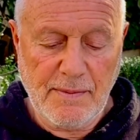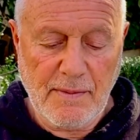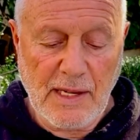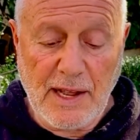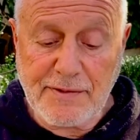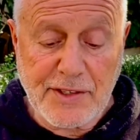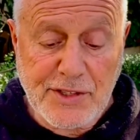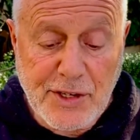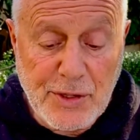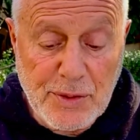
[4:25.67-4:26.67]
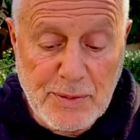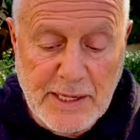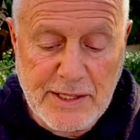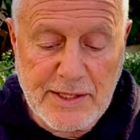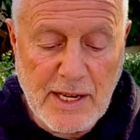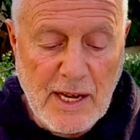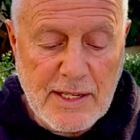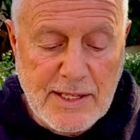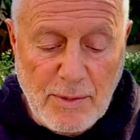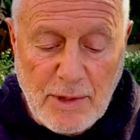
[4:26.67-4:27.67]
left askew because
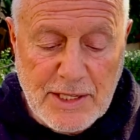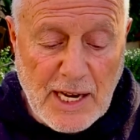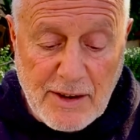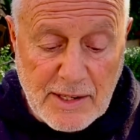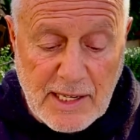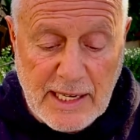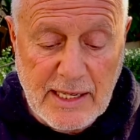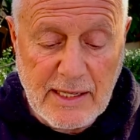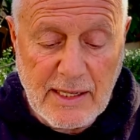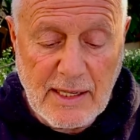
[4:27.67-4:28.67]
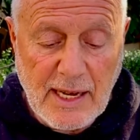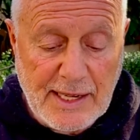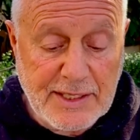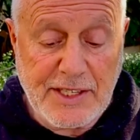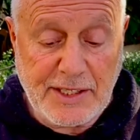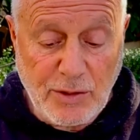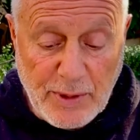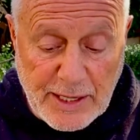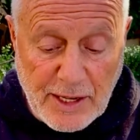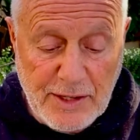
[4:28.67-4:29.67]
someone's hurriedly had to shut the
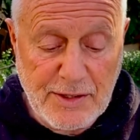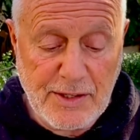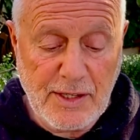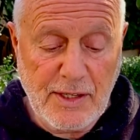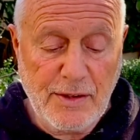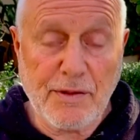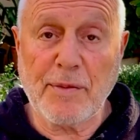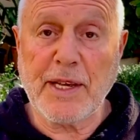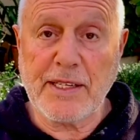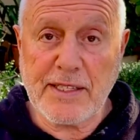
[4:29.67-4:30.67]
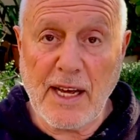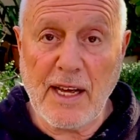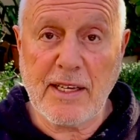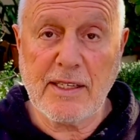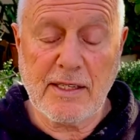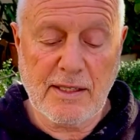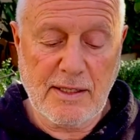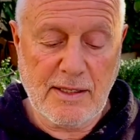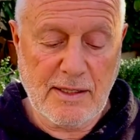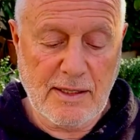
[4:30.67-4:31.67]
windows from the inside.
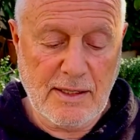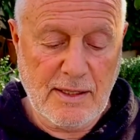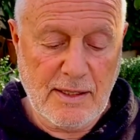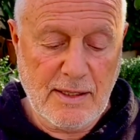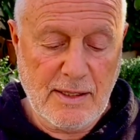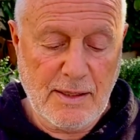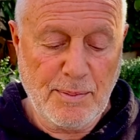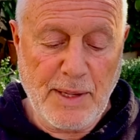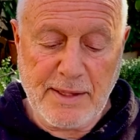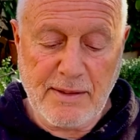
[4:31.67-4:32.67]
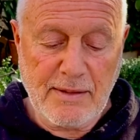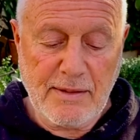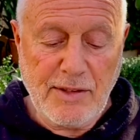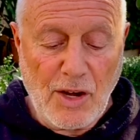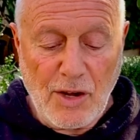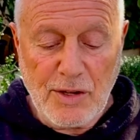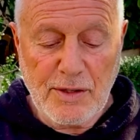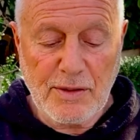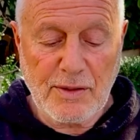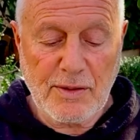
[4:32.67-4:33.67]
But no,
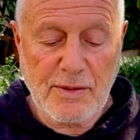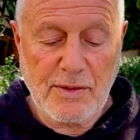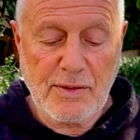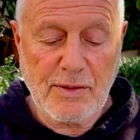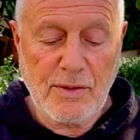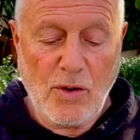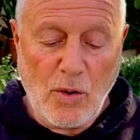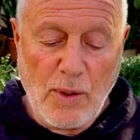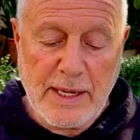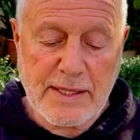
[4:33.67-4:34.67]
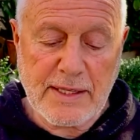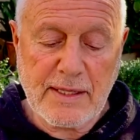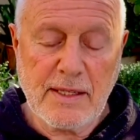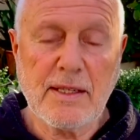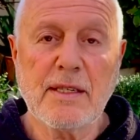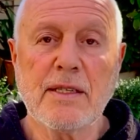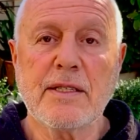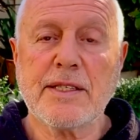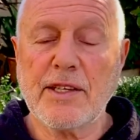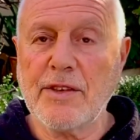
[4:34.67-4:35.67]
always
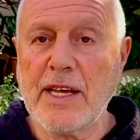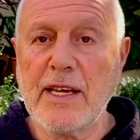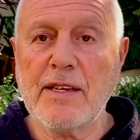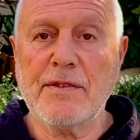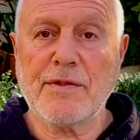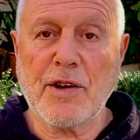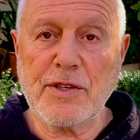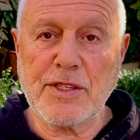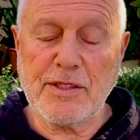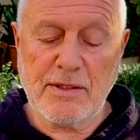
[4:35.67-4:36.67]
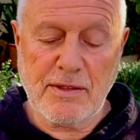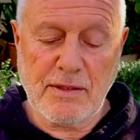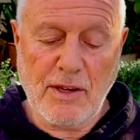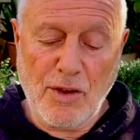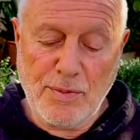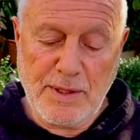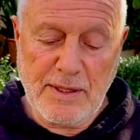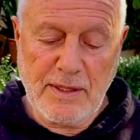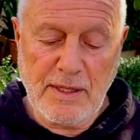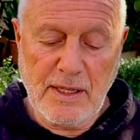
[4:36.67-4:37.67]
still there, frozen, open,
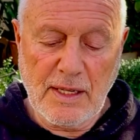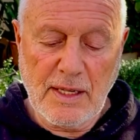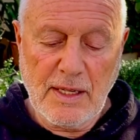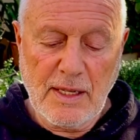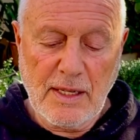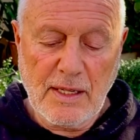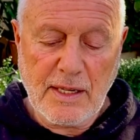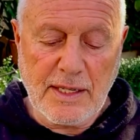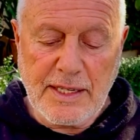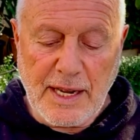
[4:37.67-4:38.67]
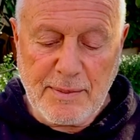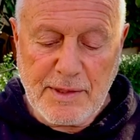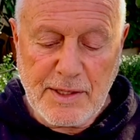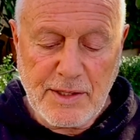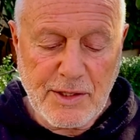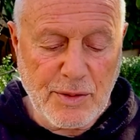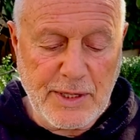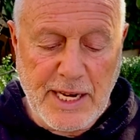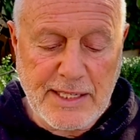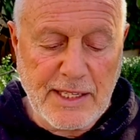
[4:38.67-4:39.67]
condemned to a
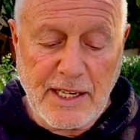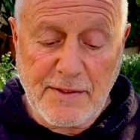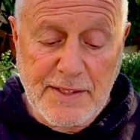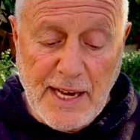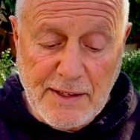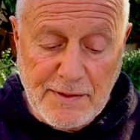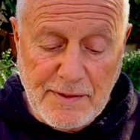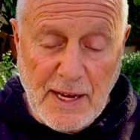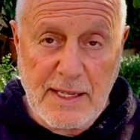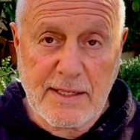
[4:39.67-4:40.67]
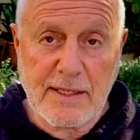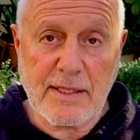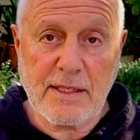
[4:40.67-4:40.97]
destiny of sacrifice